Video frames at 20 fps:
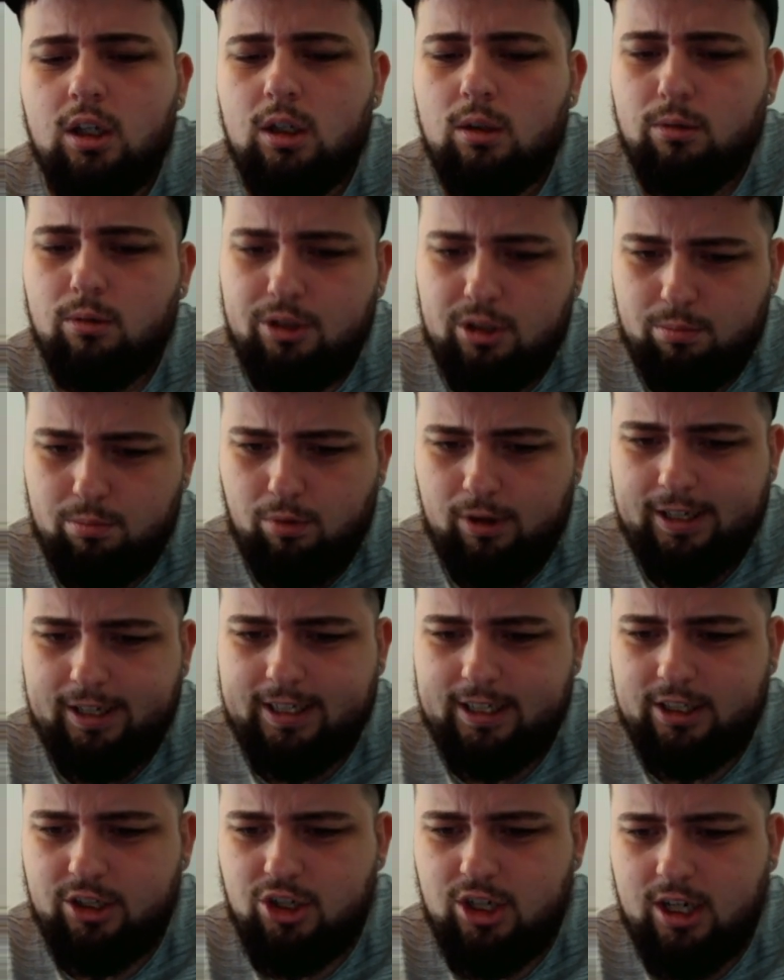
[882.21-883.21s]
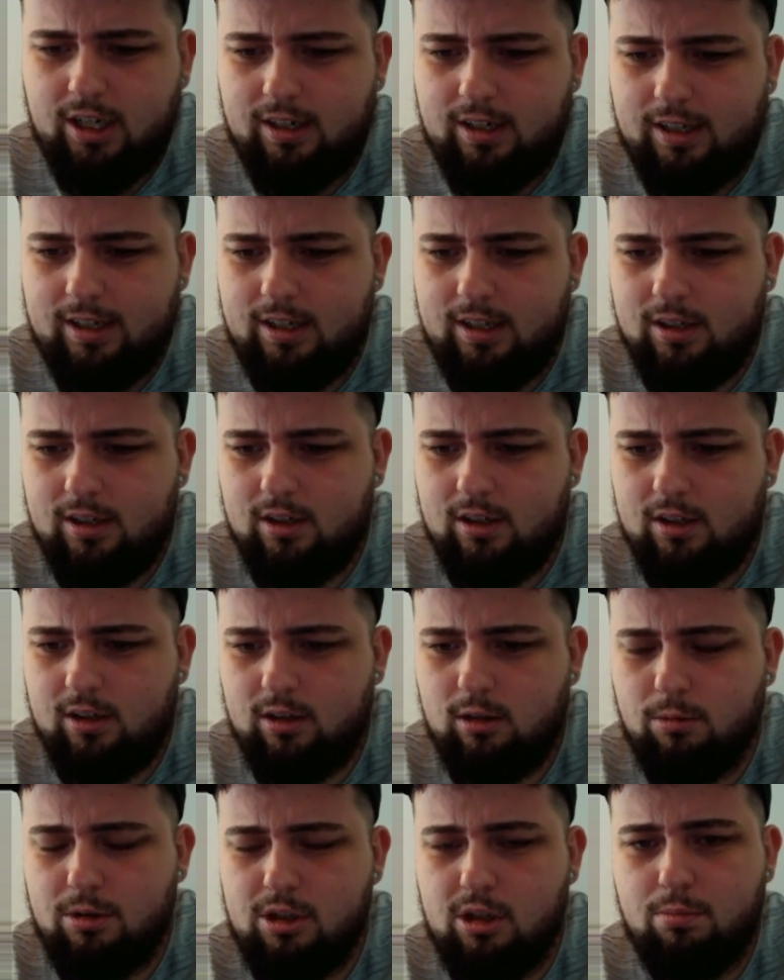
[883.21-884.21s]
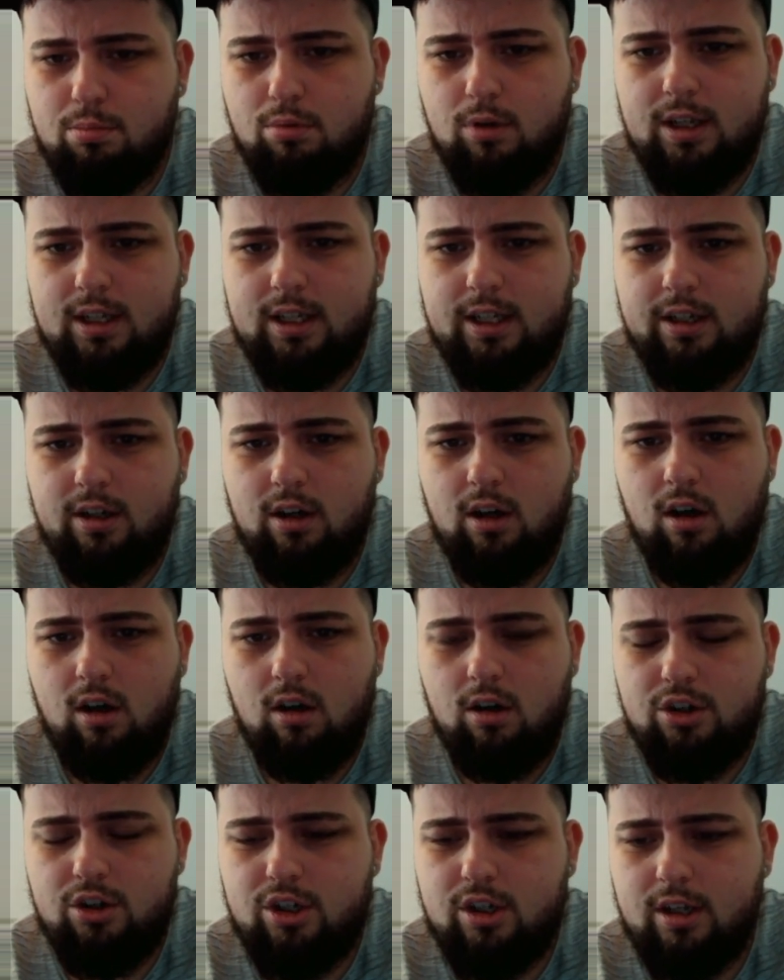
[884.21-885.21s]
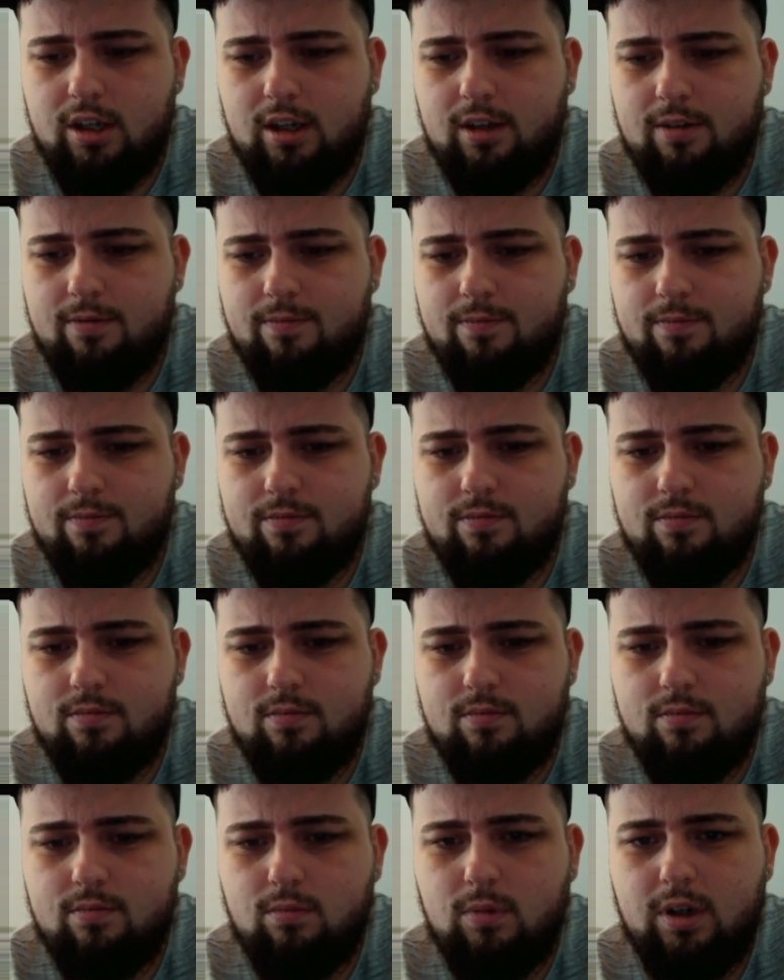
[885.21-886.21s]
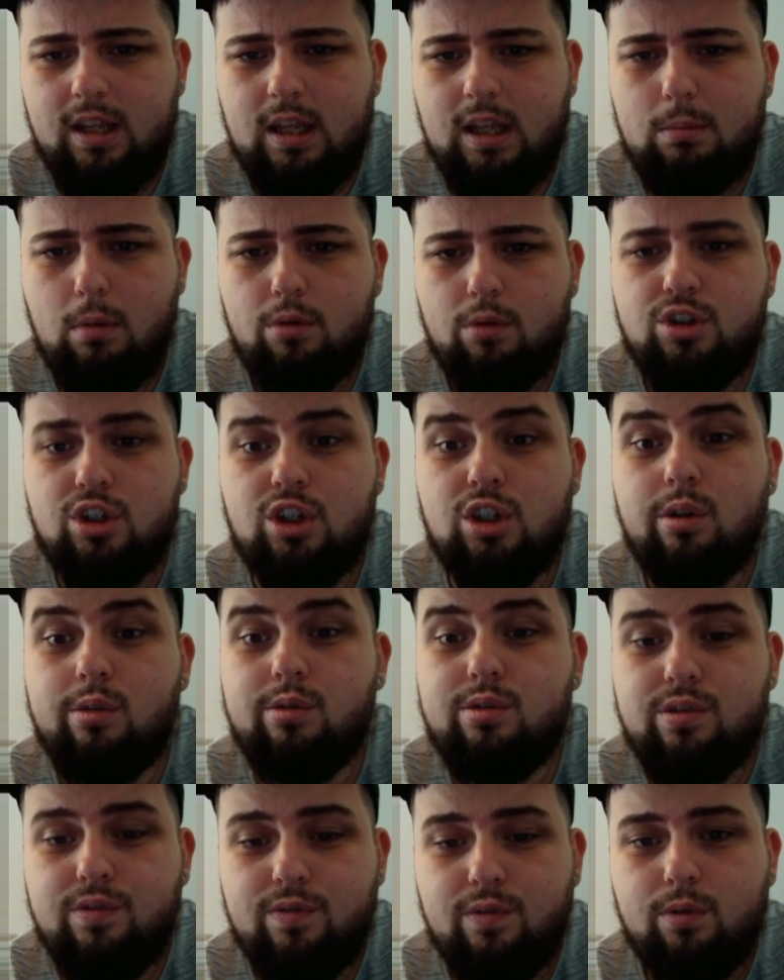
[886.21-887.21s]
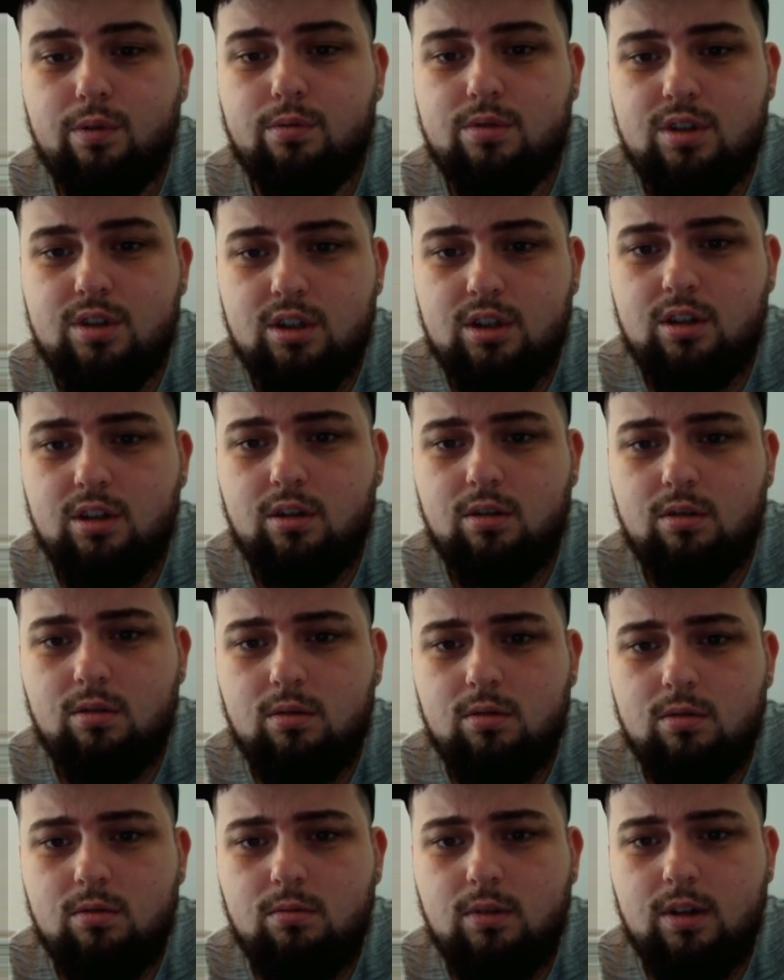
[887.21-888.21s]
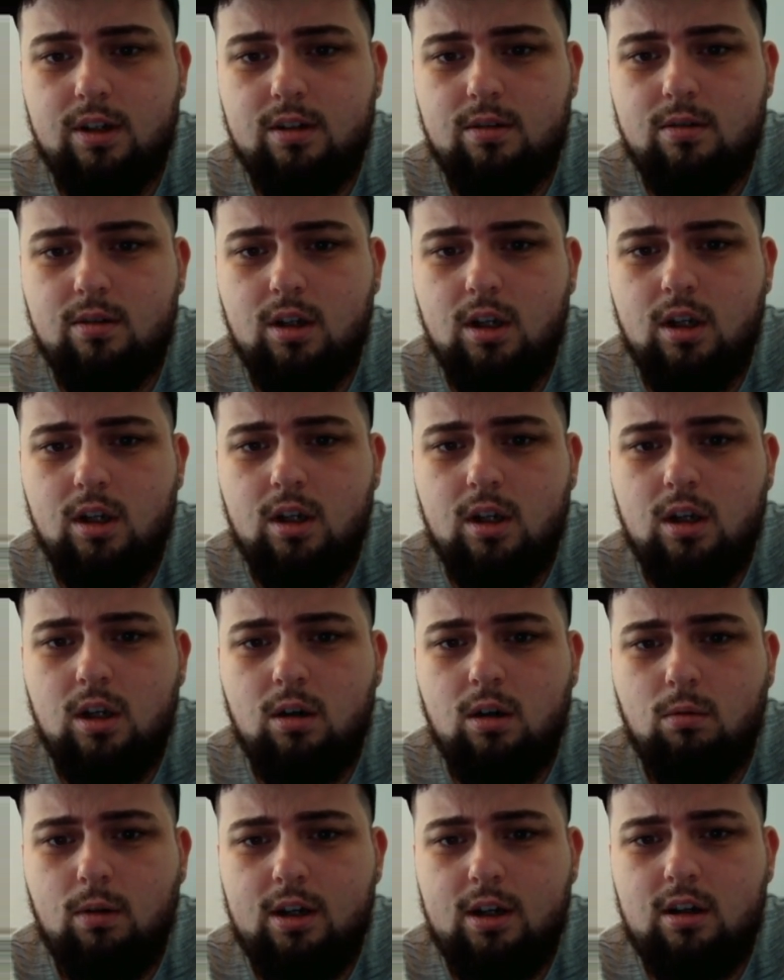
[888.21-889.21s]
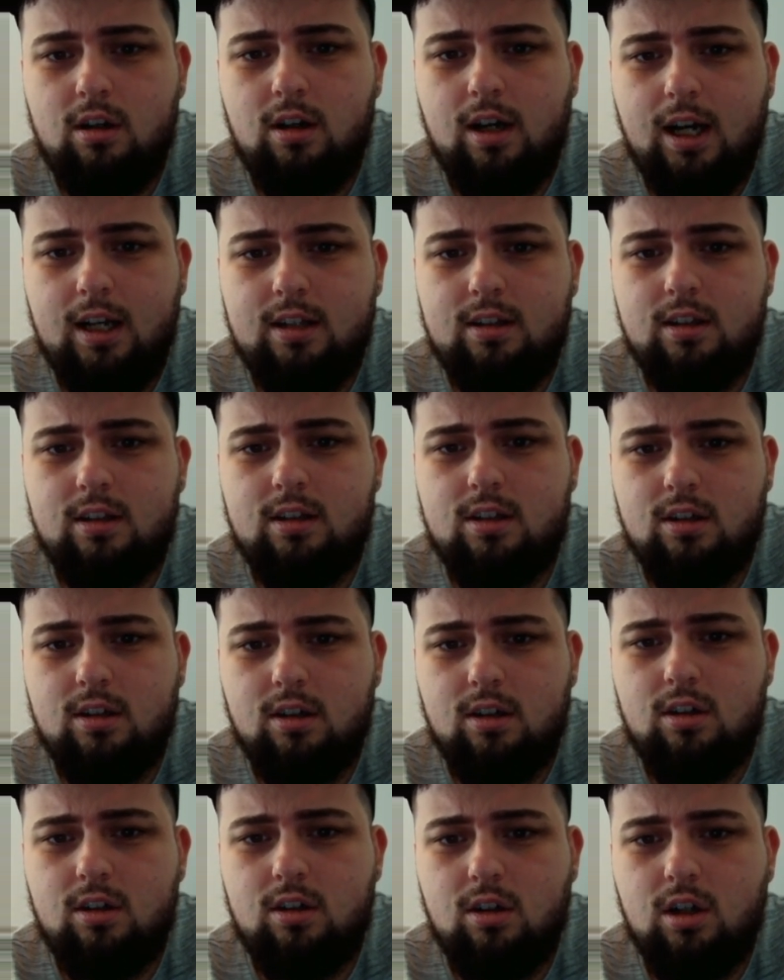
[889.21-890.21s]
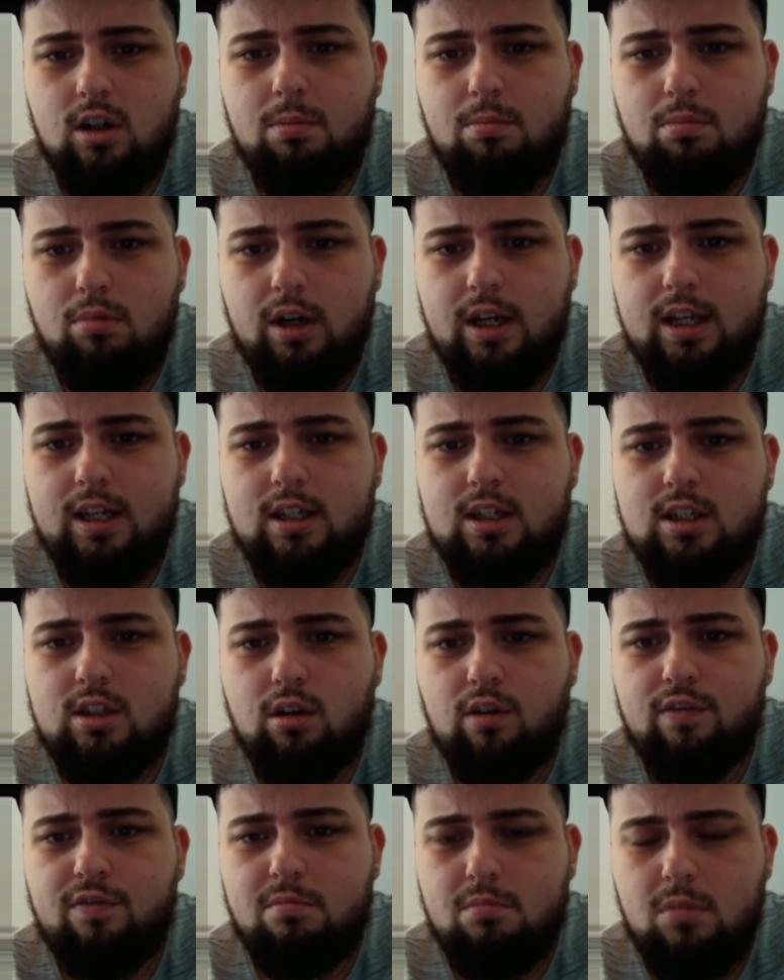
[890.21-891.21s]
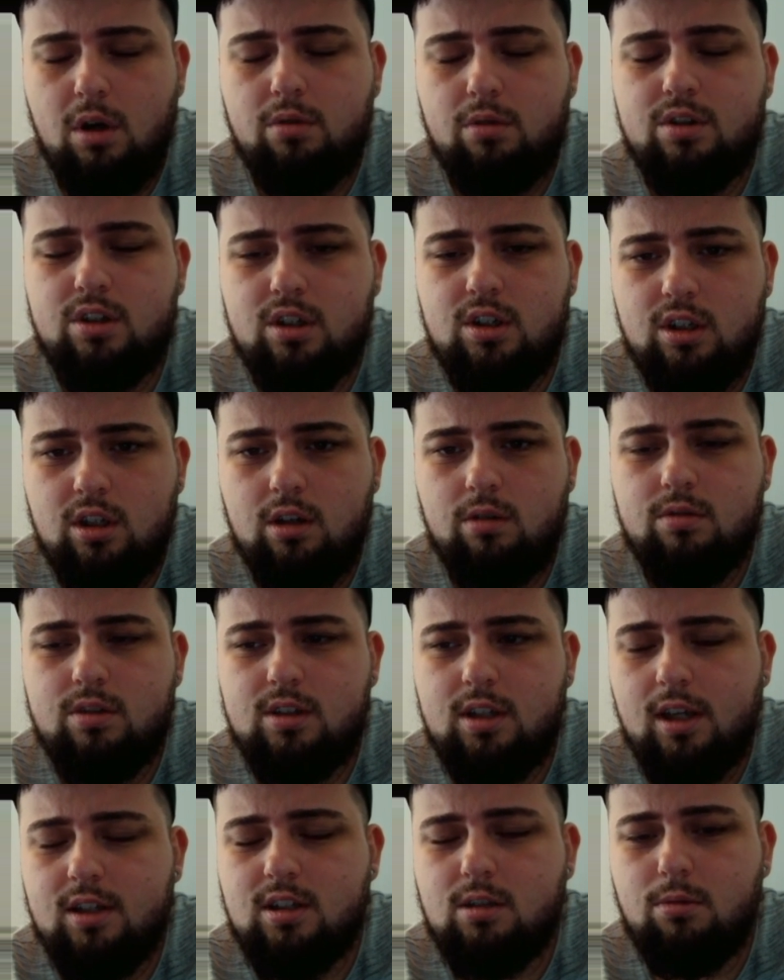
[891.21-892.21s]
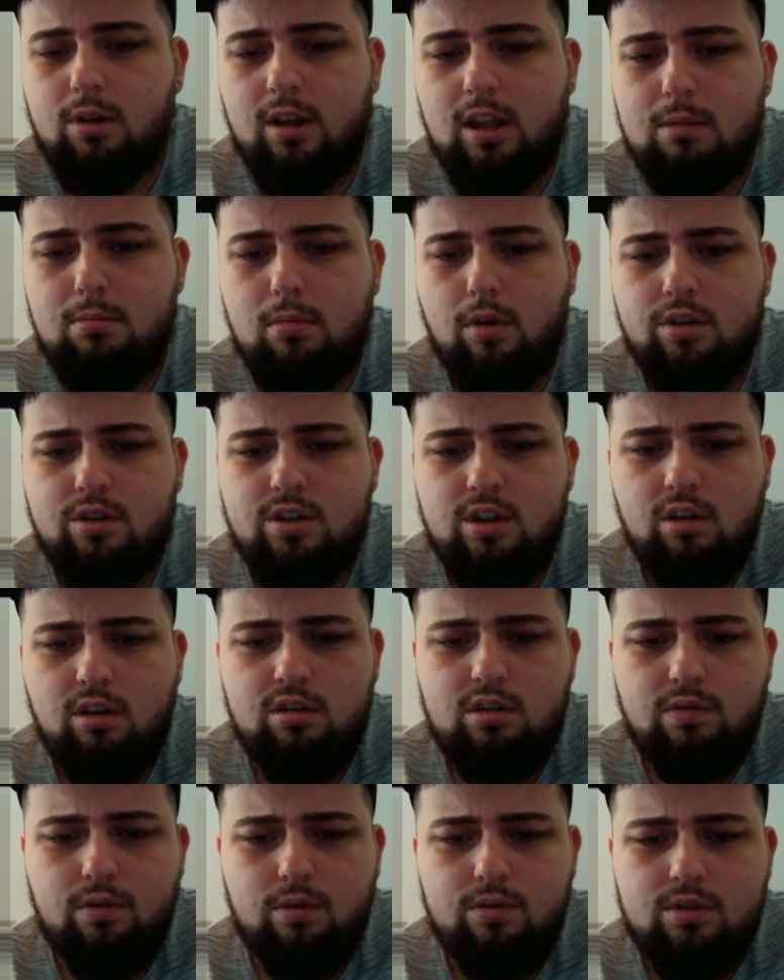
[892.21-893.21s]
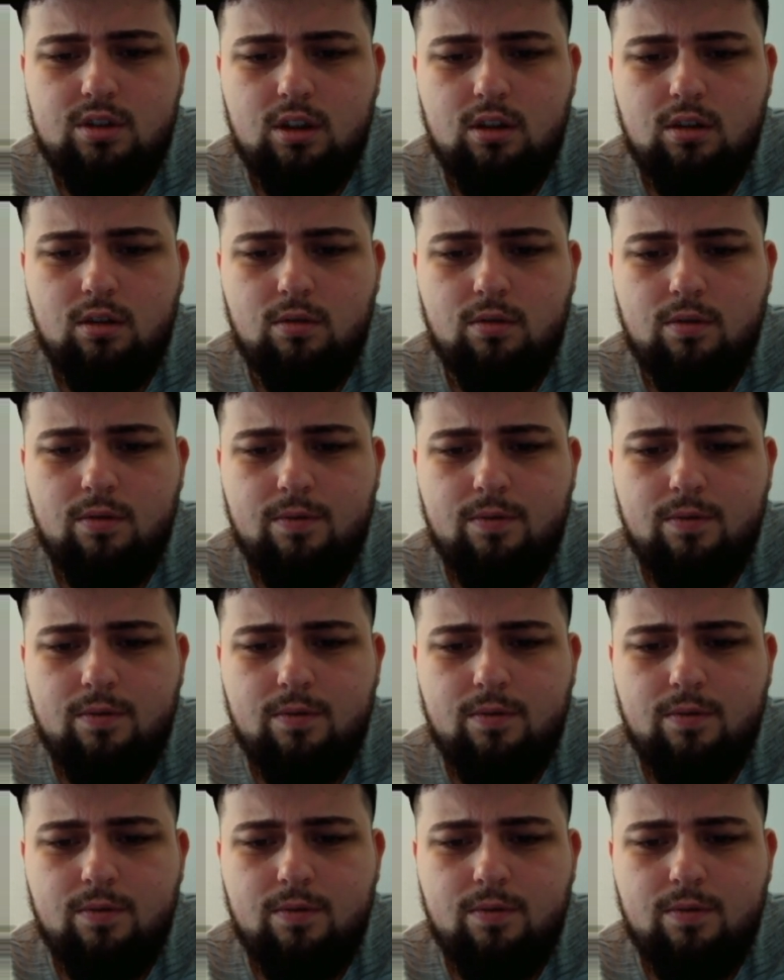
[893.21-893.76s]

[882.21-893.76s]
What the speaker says: when you're braking gently, when you're braking harshly. When are they most useful to you? When are anti-lock brakes of most use? Yeah, so when are they most useful to you?